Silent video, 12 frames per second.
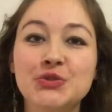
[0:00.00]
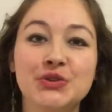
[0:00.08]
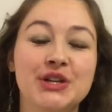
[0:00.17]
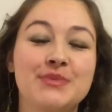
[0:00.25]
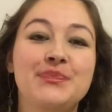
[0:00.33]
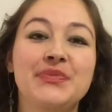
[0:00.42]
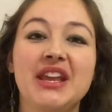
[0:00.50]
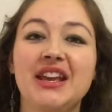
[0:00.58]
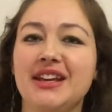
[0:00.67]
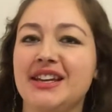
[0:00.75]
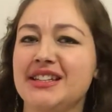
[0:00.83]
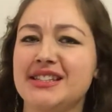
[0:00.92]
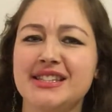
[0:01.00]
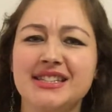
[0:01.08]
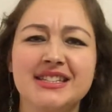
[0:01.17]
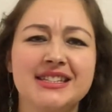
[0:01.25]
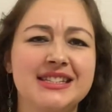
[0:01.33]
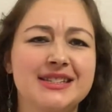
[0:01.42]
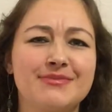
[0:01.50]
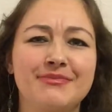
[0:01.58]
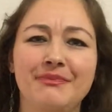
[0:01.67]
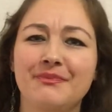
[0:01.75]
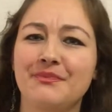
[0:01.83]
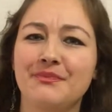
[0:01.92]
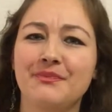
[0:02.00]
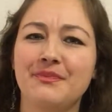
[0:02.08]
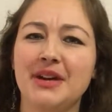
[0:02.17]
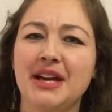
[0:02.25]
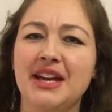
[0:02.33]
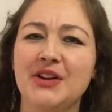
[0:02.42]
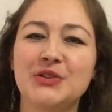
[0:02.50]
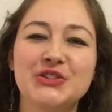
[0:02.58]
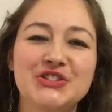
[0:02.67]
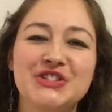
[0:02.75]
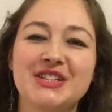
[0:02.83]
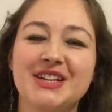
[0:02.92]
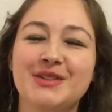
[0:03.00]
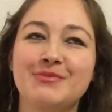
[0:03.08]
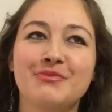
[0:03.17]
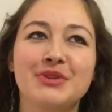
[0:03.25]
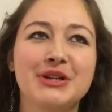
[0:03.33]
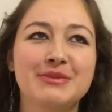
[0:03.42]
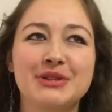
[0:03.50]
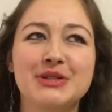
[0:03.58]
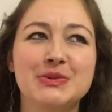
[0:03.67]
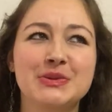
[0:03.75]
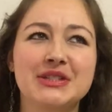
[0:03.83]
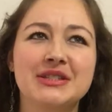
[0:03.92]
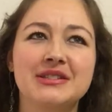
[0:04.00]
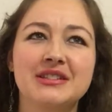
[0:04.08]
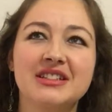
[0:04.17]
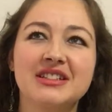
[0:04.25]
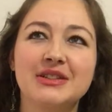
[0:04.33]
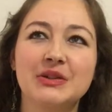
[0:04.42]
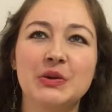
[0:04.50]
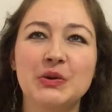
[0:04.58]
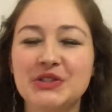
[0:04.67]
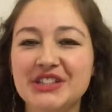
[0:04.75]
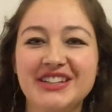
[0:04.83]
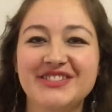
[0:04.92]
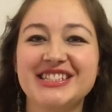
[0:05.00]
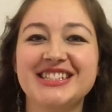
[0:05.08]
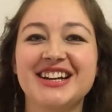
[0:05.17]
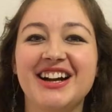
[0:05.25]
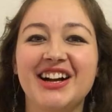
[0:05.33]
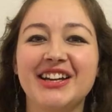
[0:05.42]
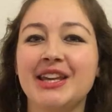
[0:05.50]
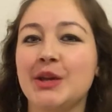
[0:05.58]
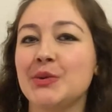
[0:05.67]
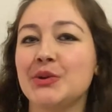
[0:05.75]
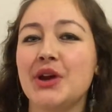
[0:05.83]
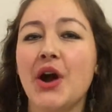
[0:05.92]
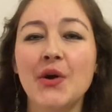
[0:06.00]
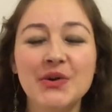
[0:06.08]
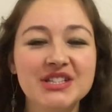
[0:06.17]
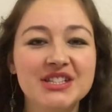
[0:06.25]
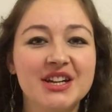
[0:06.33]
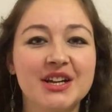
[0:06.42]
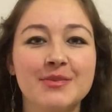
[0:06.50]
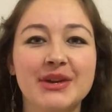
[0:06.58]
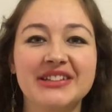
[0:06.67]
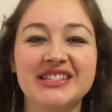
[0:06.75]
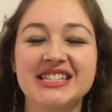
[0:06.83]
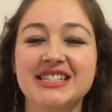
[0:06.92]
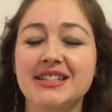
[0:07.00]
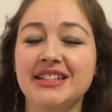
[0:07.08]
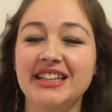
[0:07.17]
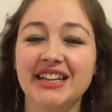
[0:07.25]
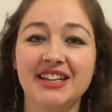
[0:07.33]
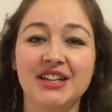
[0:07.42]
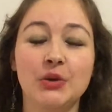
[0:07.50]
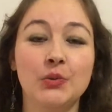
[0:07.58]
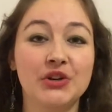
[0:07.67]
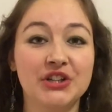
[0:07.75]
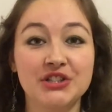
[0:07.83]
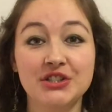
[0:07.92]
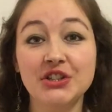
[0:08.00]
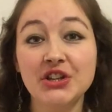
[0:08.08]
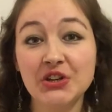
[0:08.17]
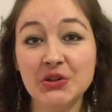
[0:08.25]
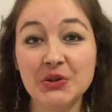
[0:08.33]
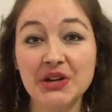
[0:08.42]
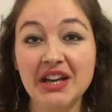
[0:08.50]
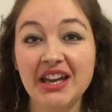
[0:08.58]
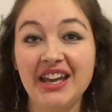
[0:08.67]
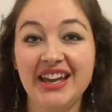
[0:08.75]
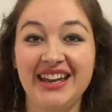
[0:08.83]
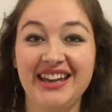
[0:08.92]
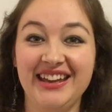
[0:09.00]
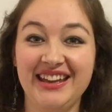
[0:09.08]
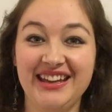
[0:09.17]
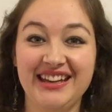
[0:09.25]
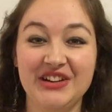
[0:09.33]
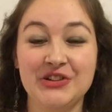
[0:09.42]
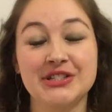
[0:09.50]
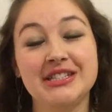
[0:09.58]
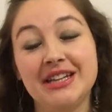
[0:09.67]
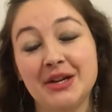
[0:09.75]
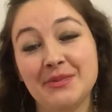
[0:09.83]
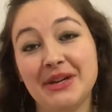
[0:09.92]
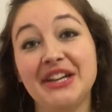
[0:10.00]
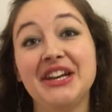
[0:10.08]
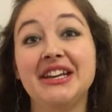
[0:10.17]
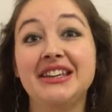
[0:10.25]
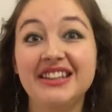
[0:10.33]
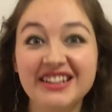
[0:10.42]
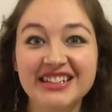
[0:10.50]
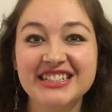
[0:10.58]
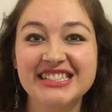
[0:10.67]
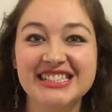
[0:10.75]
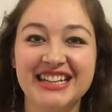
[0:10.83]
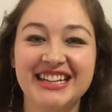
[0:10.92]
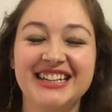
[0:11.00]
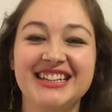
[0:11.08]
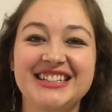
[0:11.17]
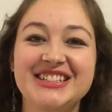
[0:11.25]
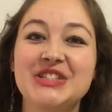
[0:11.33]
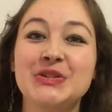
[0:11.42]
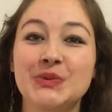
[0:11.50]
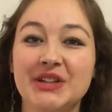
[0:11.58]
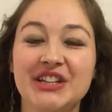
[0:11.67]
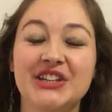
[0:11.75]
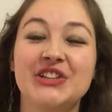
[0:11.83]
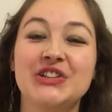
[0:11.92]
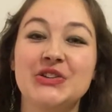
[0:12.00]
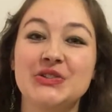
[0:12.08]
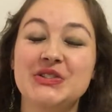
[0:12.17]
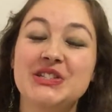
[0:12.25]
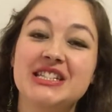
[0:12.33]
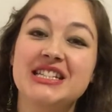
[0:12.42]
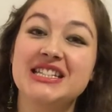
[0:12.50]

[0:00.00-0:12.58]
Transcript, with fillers: dream, and since my older son pretty much was old enough to talk, he would always talk about Disneyland and wanting to go, and of course, he got my younger son into wanting to go to